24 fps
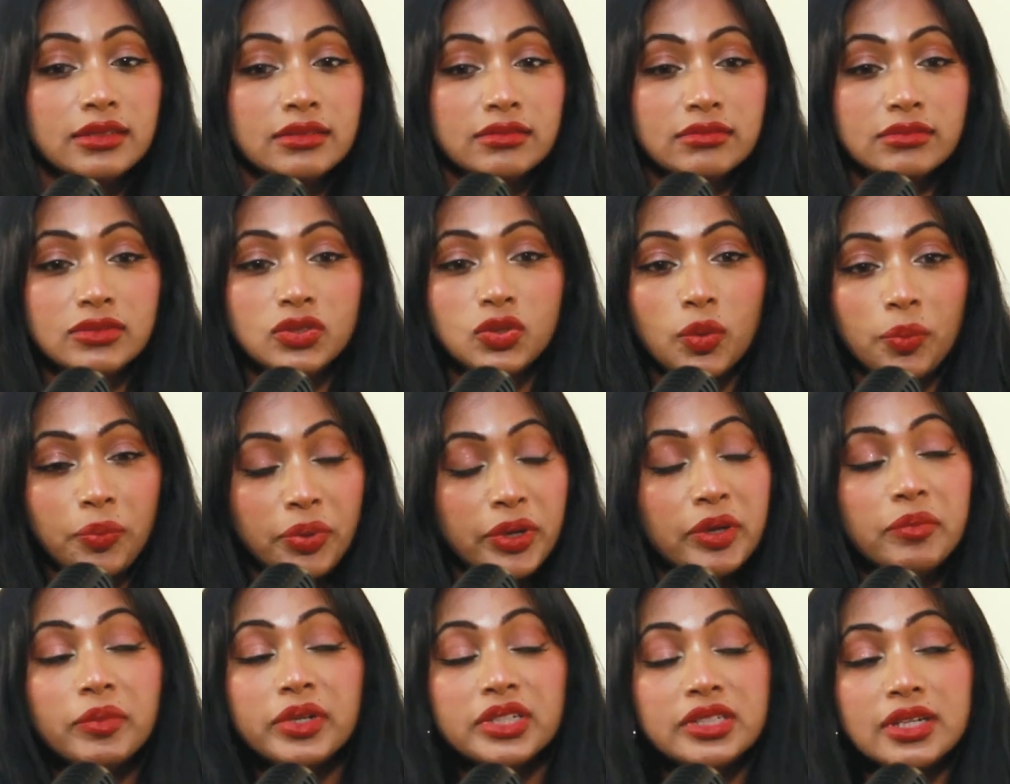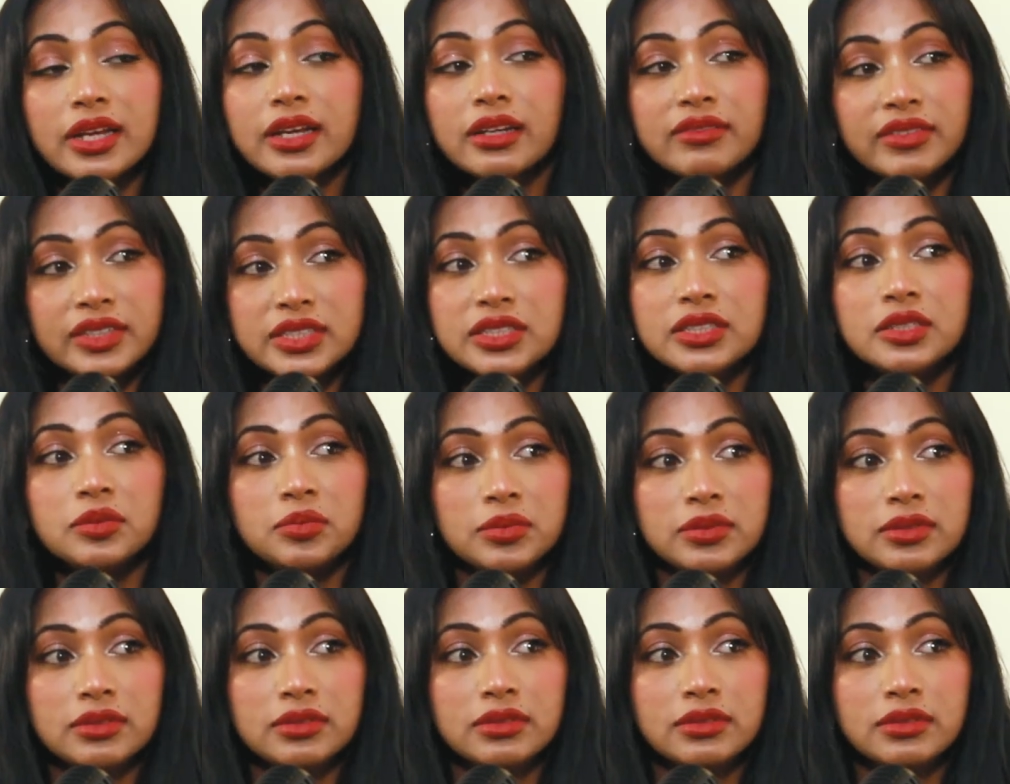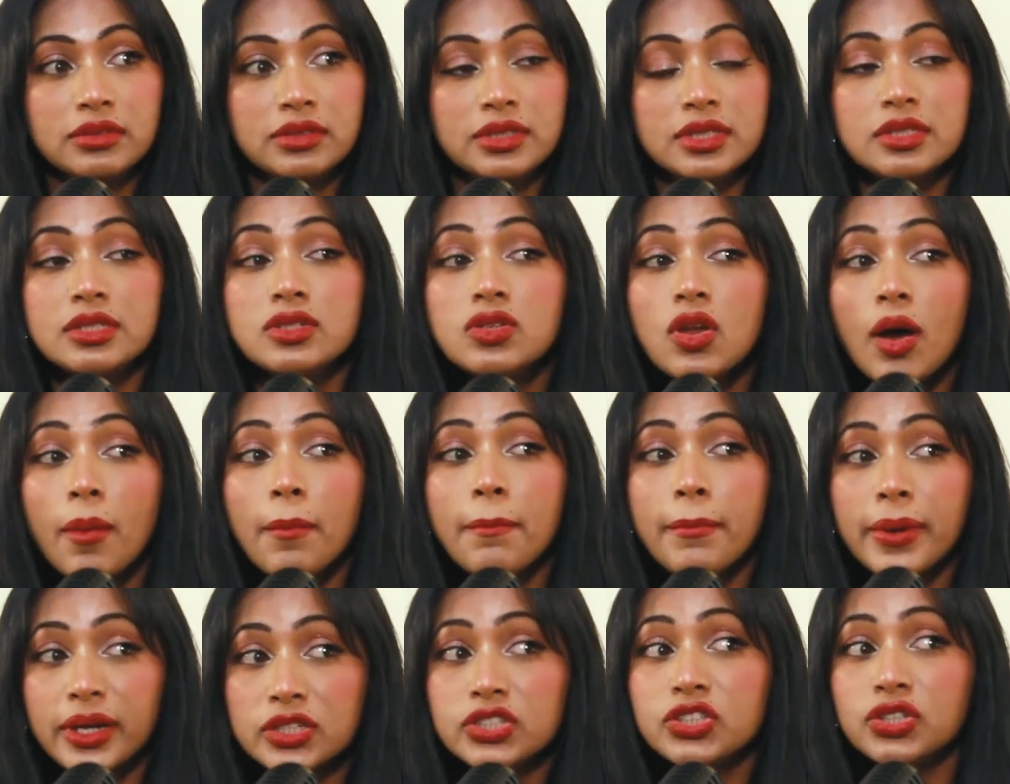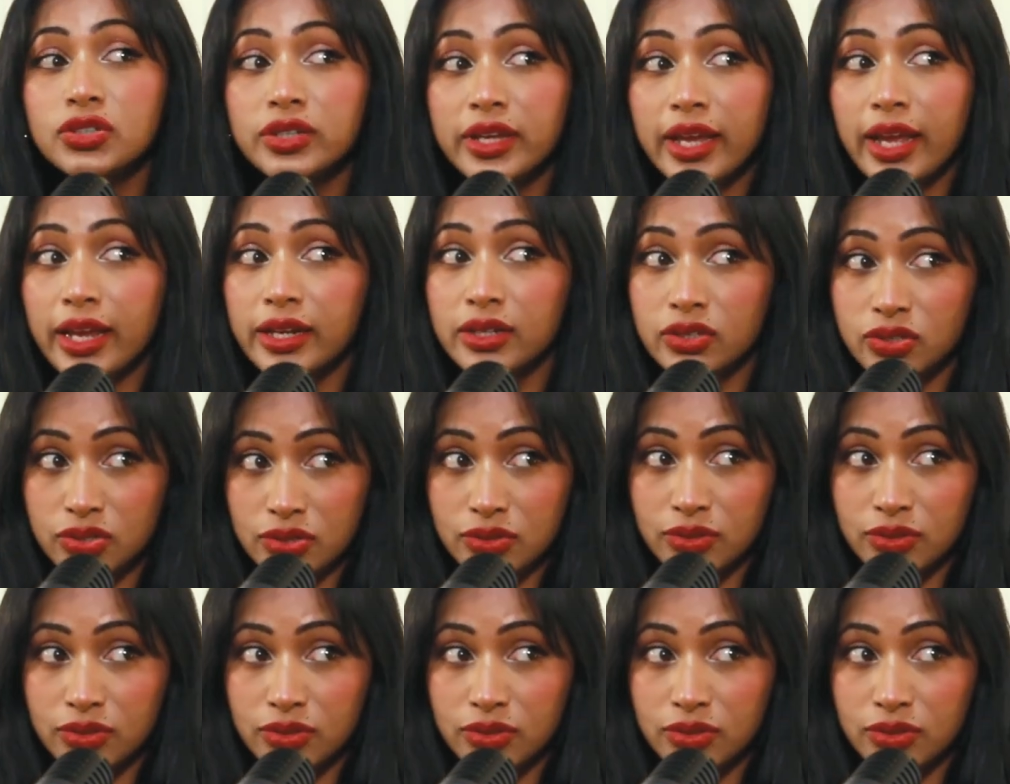you're pretty much like a vegetable. There's not much you can do.